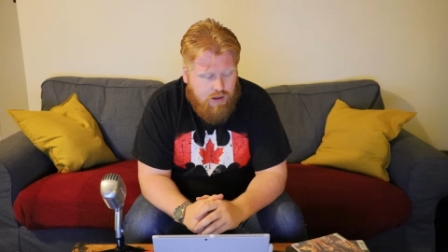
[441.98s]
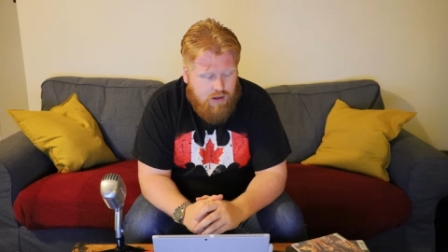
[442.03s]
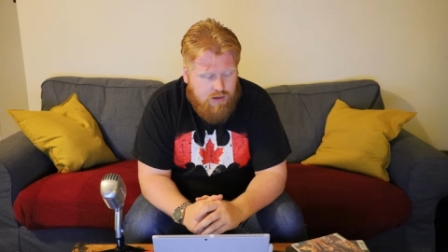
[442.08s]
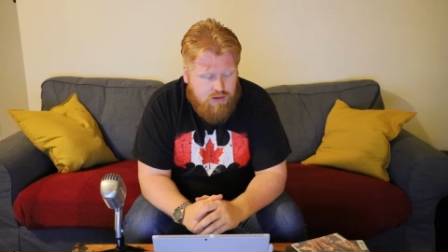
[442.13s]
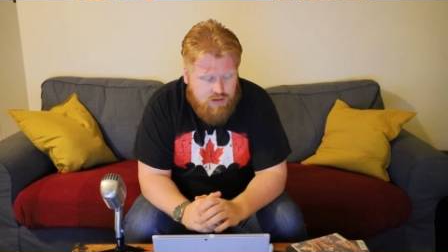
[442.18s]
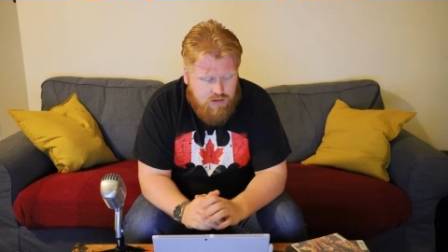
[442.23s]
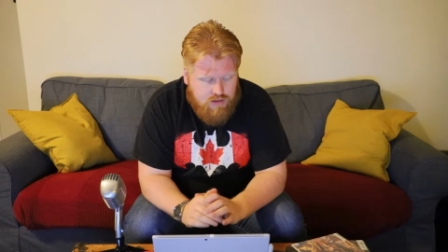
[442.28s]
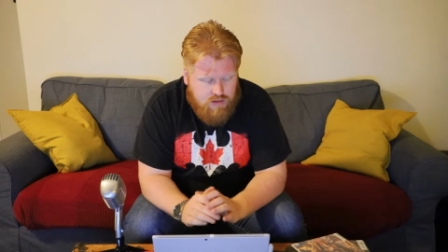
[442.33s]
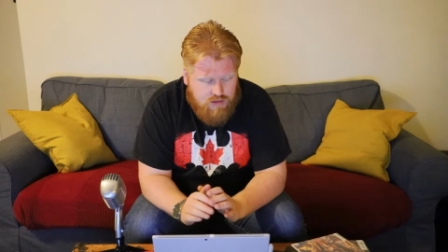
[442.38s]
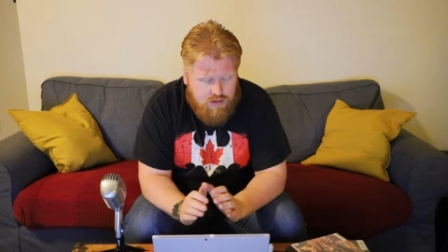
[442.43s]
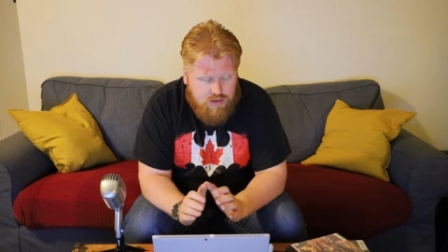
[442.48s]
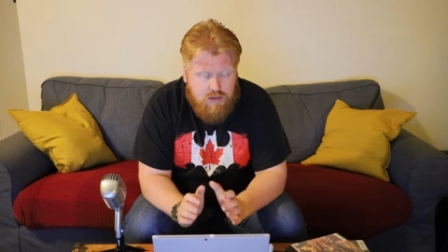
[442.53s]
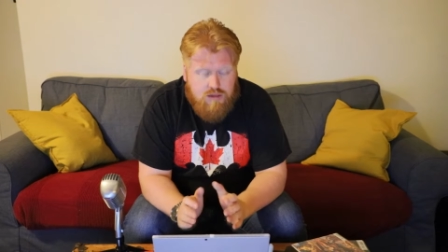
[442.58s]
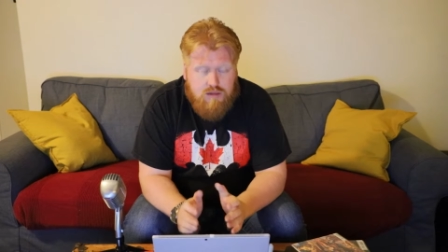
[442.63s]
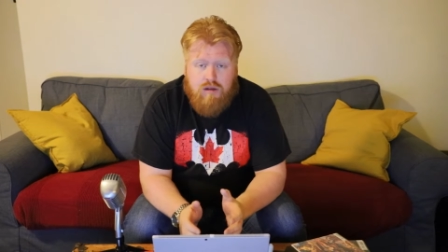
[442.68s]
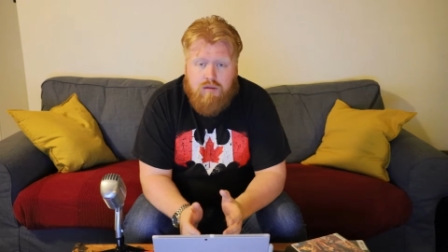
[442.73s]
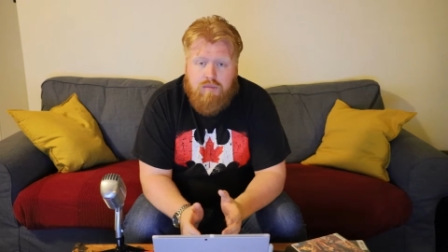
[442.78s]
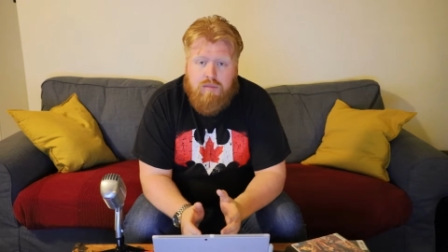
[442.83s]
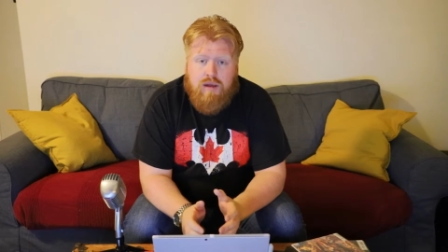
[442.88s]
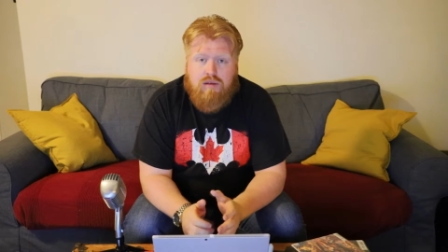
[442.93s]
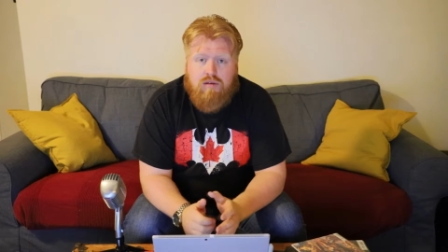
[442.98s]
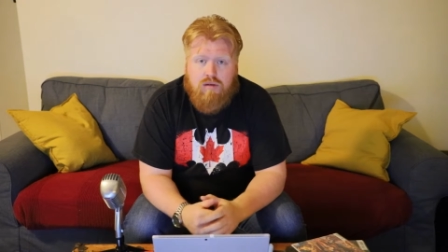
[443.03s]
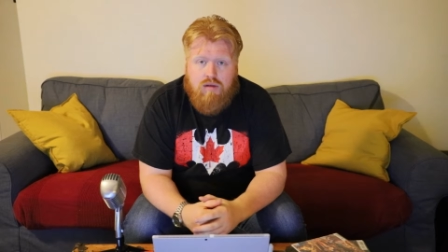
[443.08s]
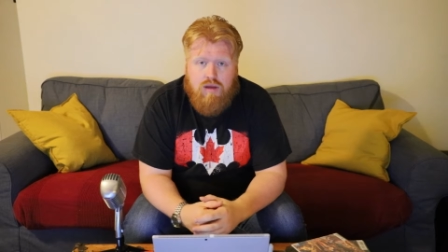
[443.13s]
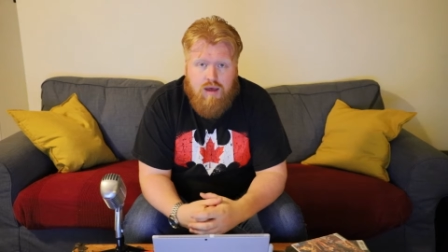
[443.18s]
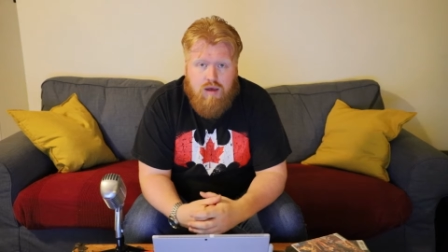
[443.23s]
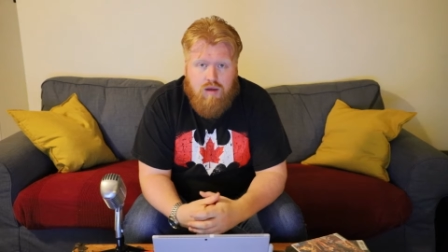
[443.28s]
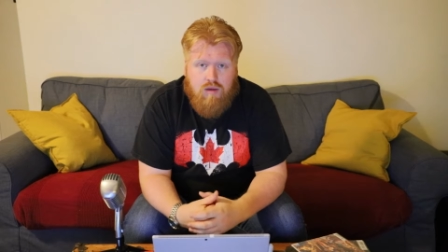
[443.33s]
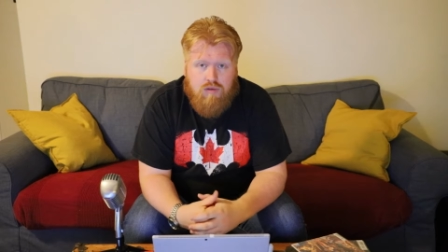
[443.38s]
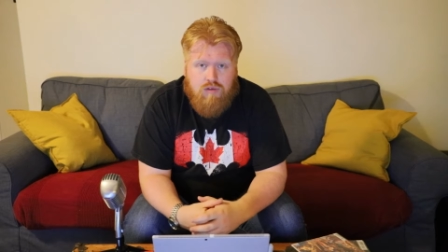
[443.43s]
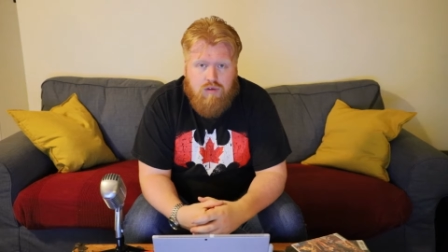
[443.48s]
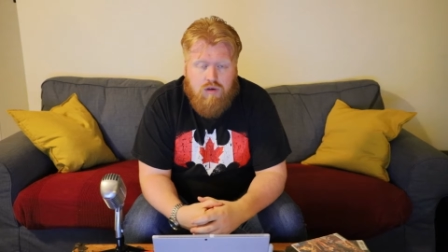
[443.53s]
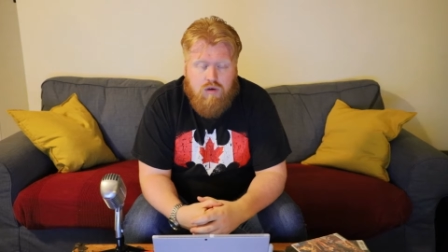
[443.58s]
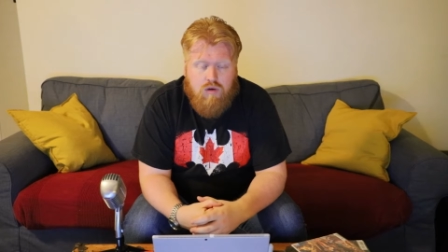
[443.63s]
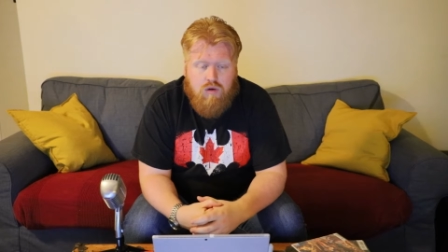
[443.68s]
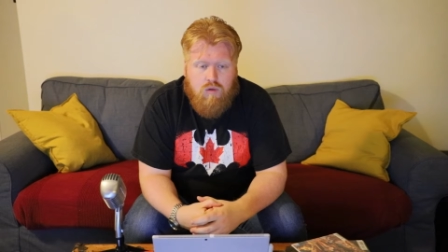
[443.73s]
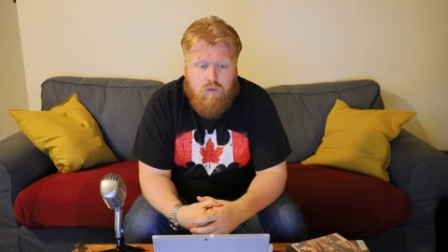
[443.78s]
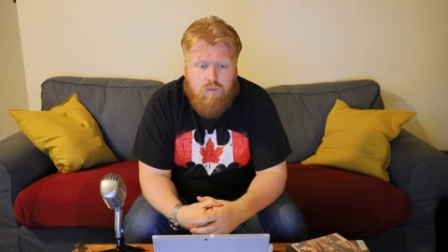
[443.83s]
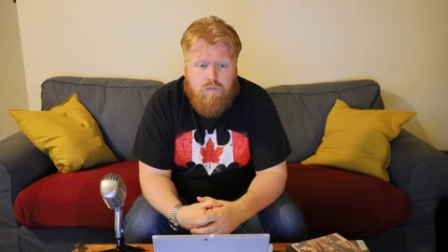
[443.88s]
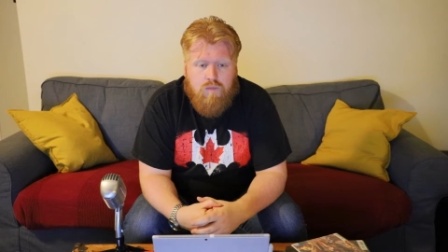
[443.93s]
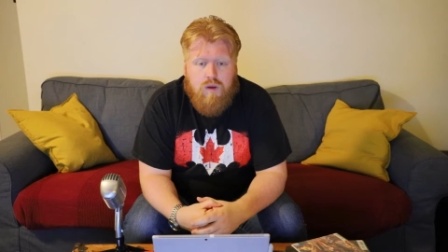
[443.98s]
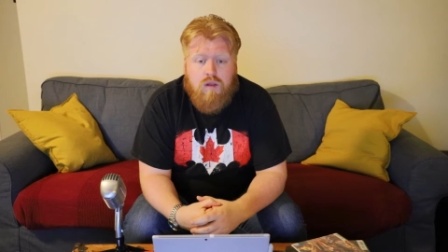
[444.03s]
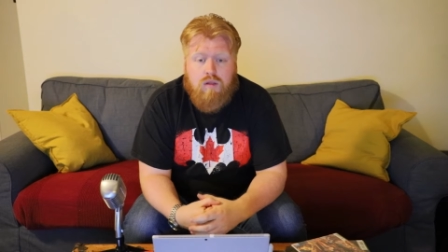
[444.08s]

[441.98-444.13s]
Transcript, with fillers: it sits on mental health so